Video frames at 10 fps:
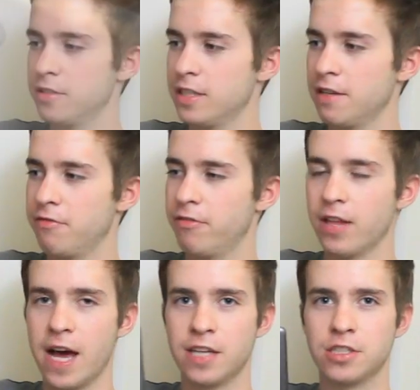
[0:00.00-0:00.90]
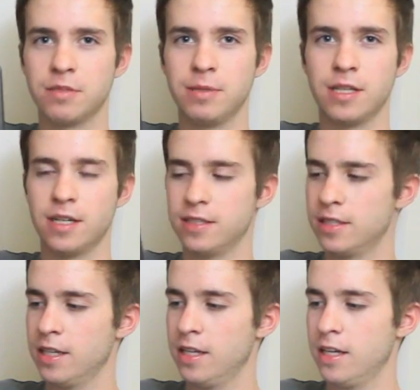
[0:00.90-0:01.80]
seen a flash just because
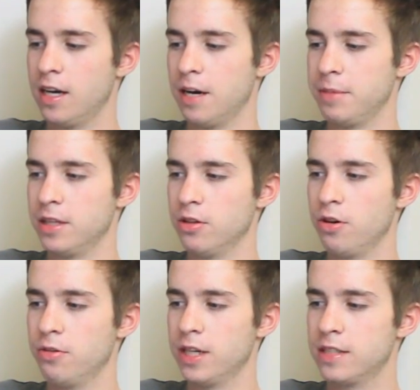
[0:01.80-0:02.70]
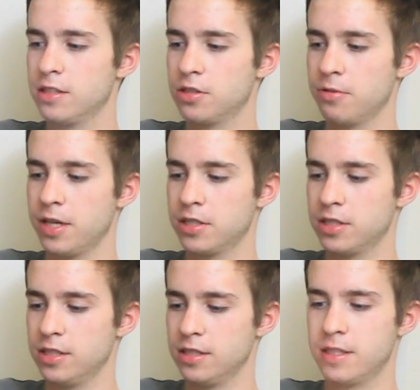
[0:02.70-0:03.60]
in low light
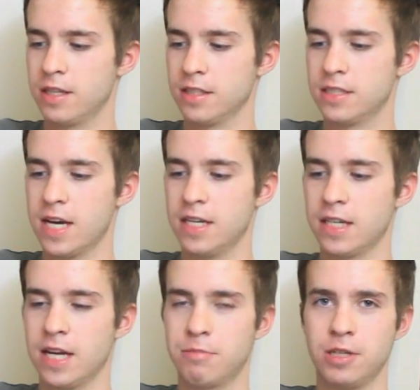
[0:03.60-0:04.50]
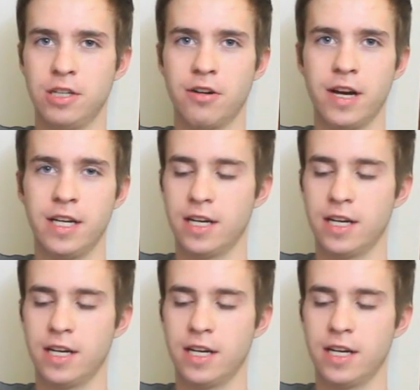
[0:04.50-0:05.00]
situations it does tend to get pretty grainy,